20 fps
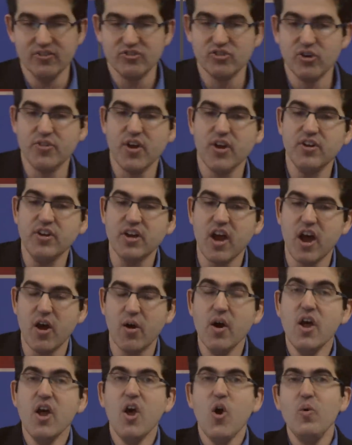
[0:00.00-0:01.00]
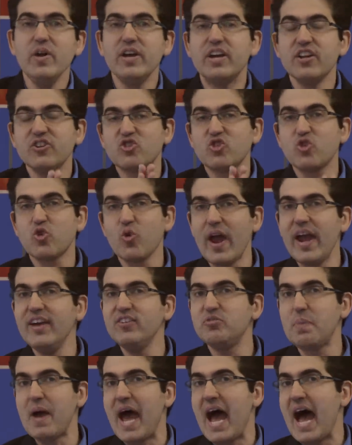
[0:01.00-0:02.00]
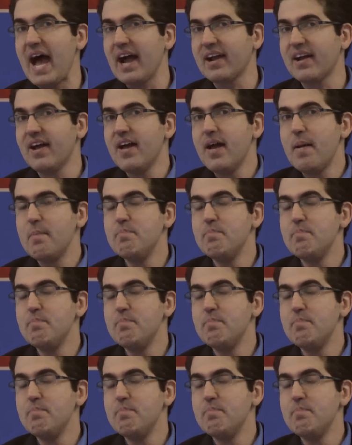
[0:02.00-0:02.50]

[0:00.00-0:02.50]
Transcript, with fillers: So there you go. We can trace back